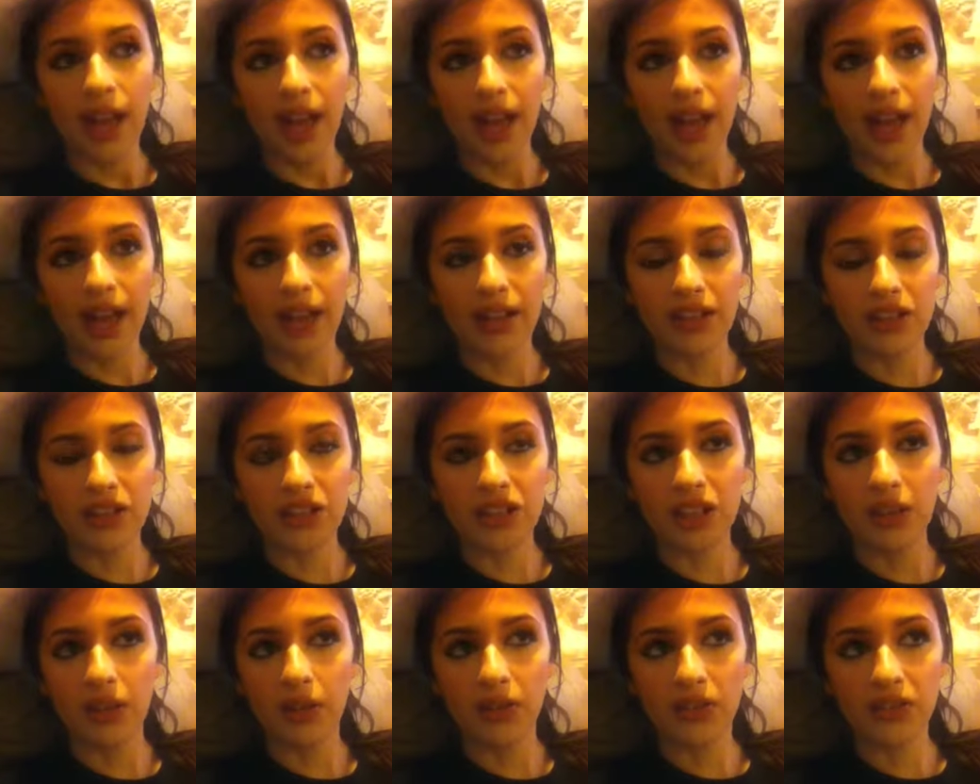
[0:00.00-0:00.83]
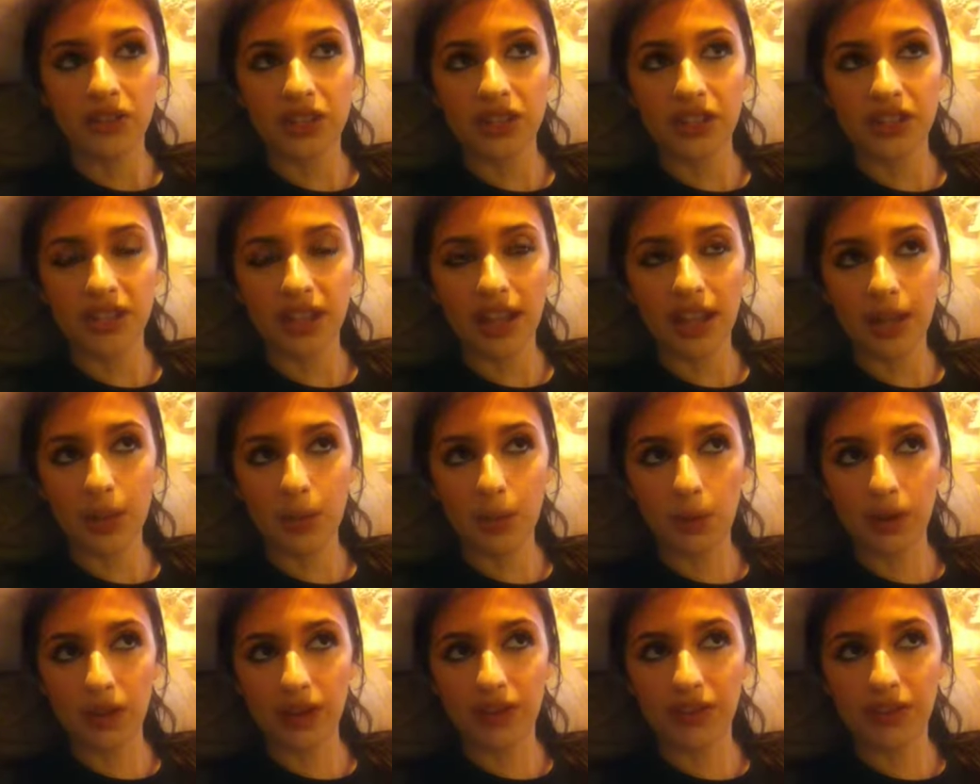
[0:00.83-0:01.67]
And she goes to stay
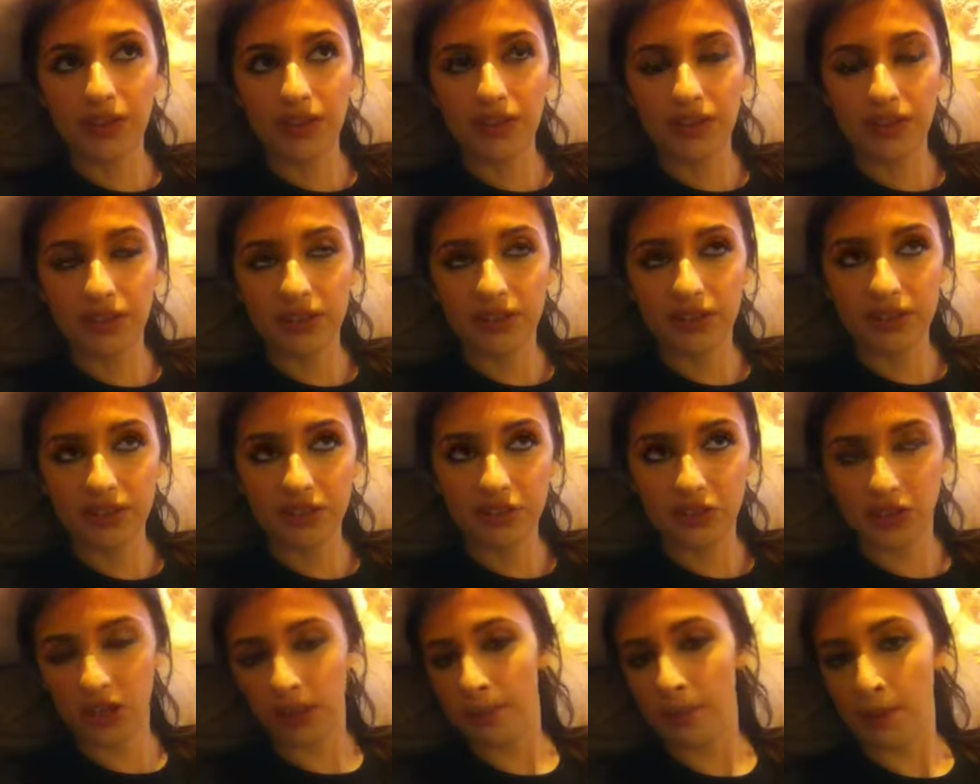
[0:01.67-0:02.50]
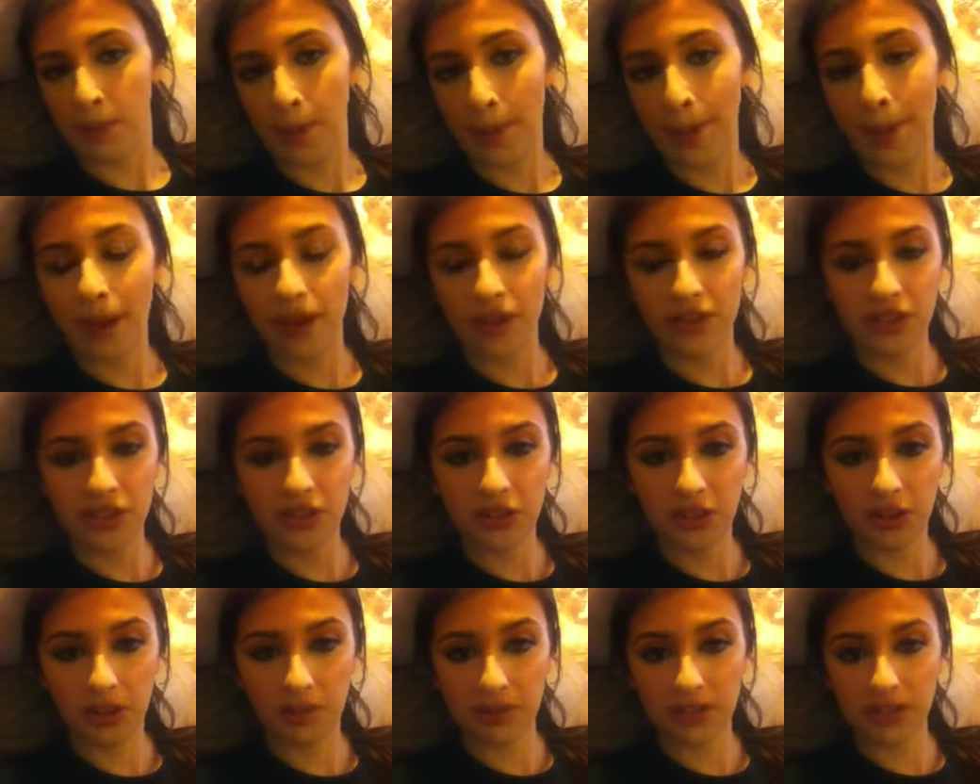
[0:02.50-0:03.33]
with Gemma.
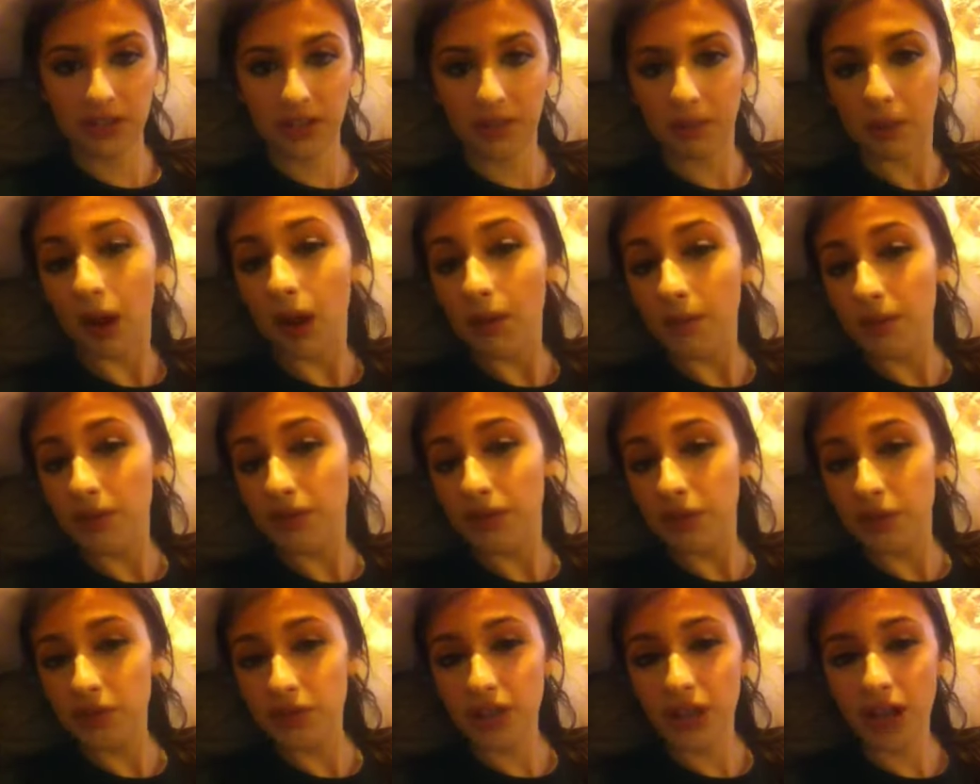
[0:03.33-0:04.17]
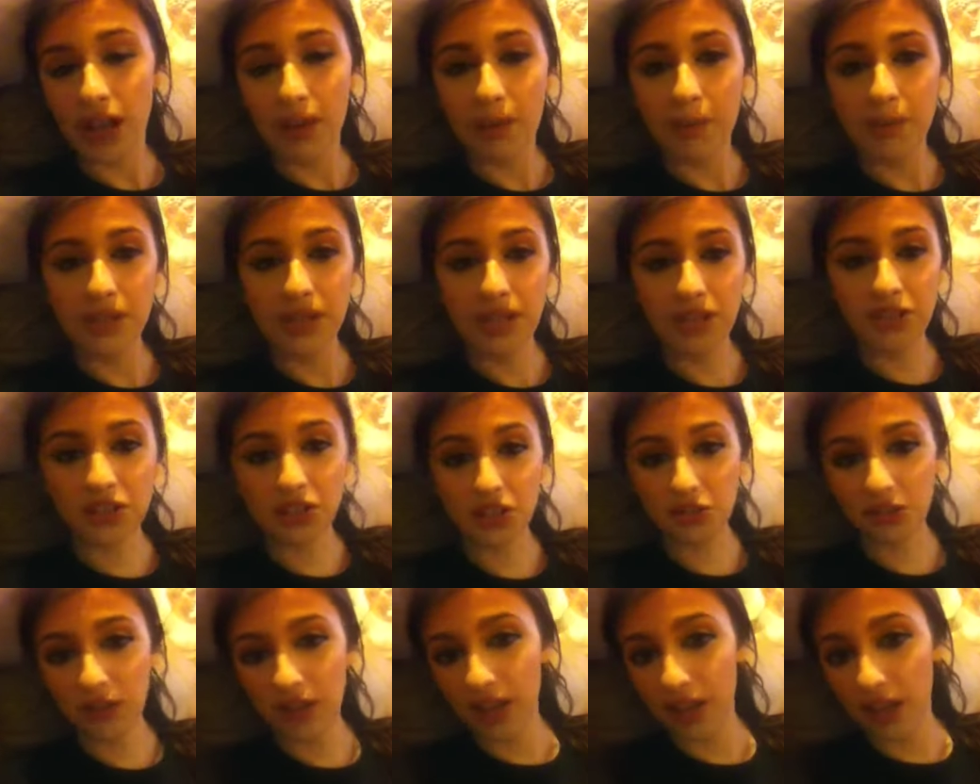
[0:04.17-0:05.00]
Unser comes in the apartment a few times, and
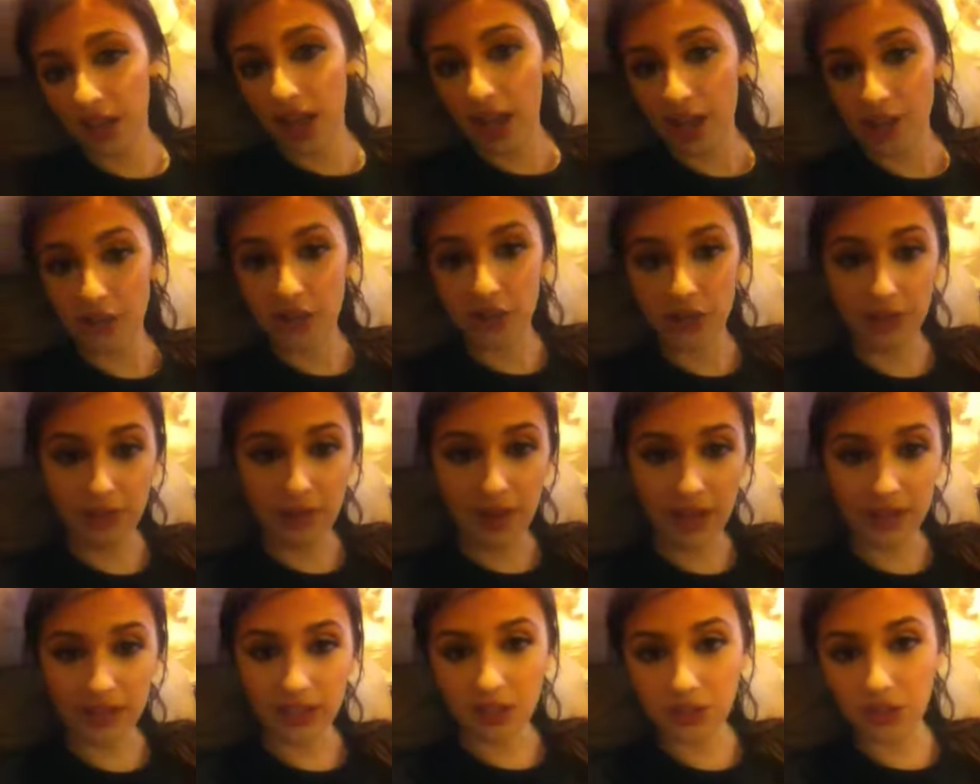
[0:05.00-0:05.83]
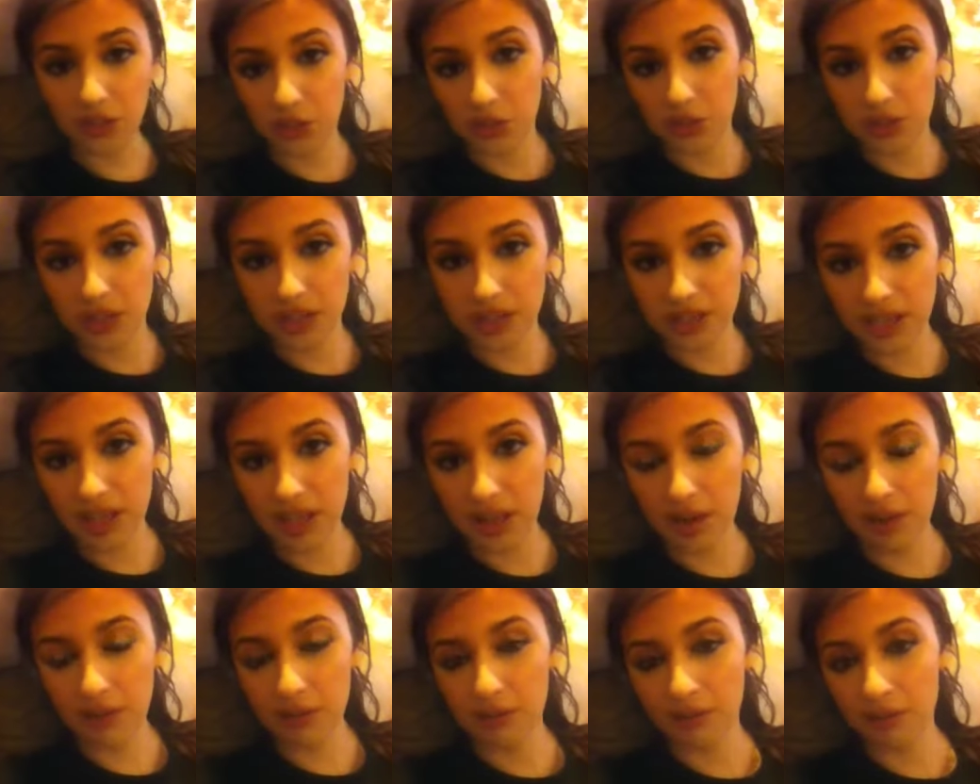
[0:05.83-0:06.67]
she's trying to hide the fact that Juice is
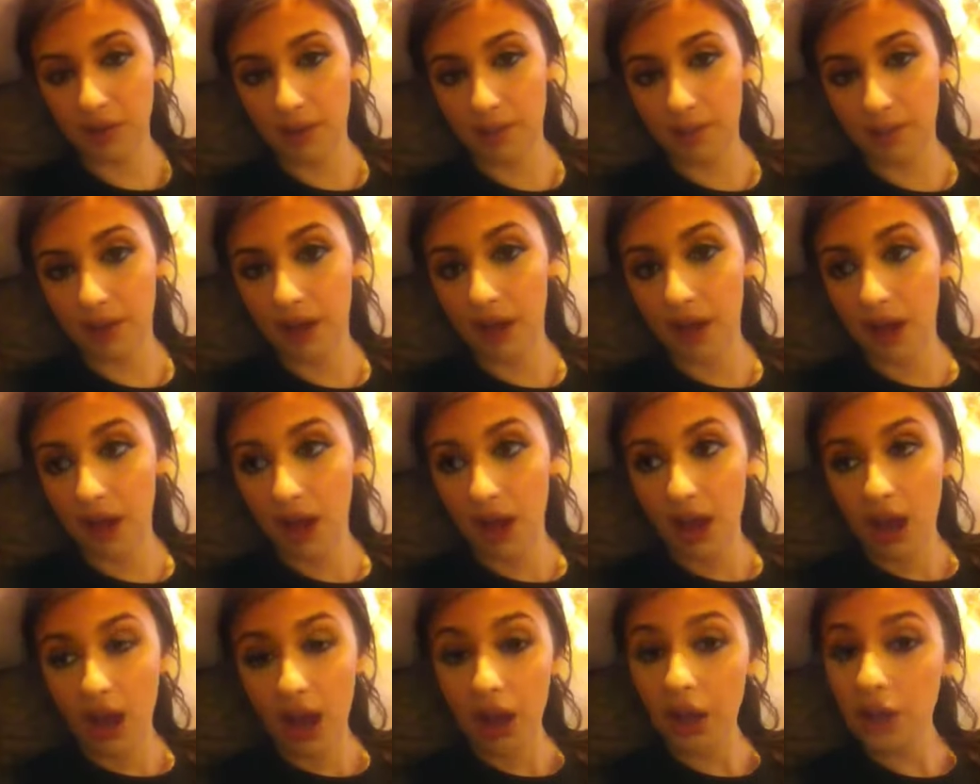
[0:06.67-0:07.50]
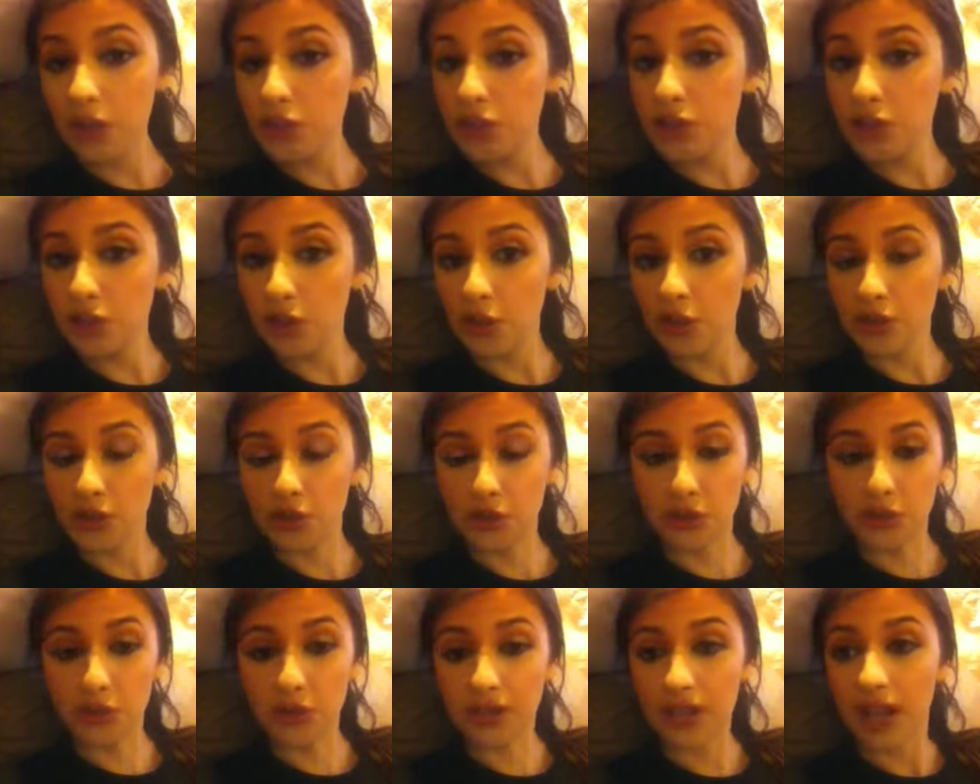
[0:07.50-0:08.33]
there from Unser,
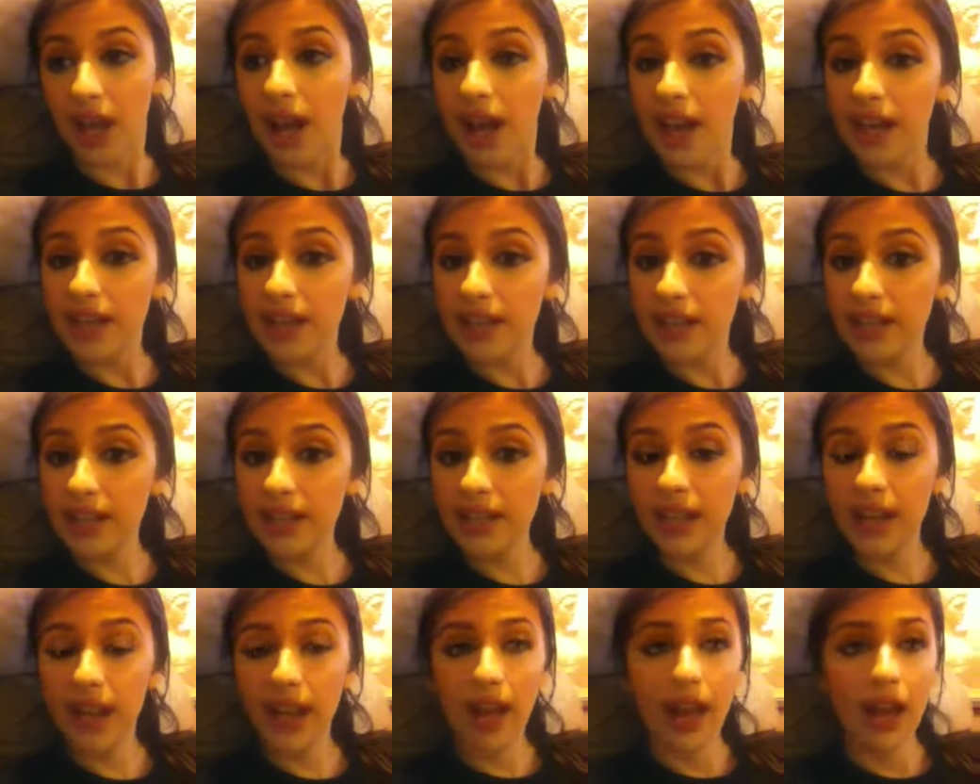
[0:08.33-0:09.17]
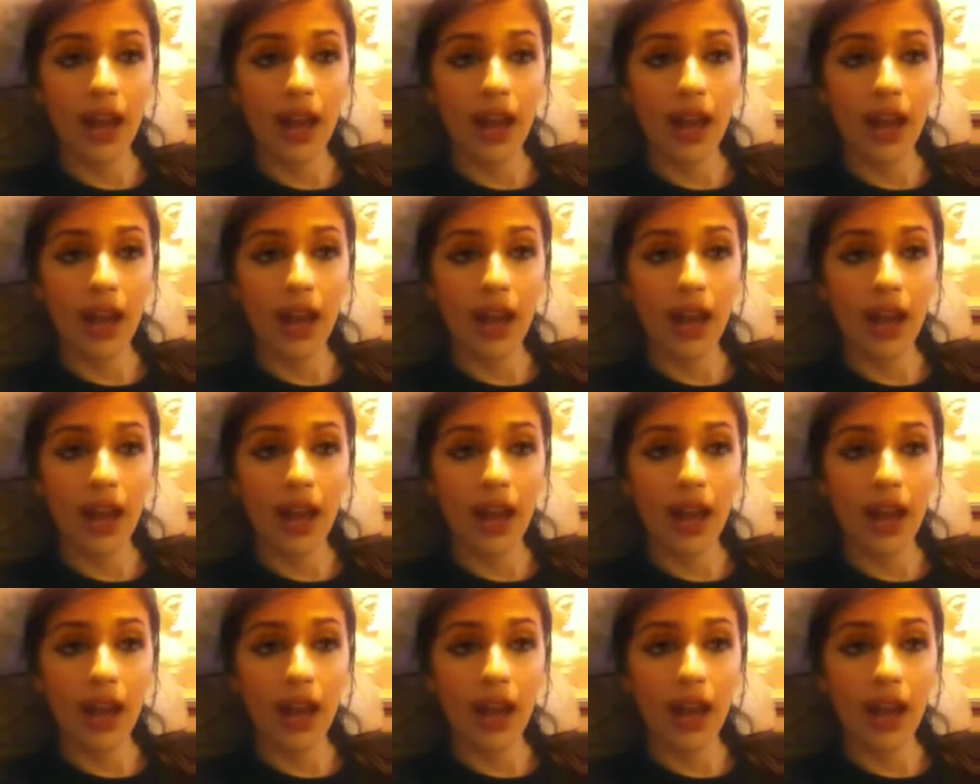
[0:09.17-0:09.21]
so Juice is hiding.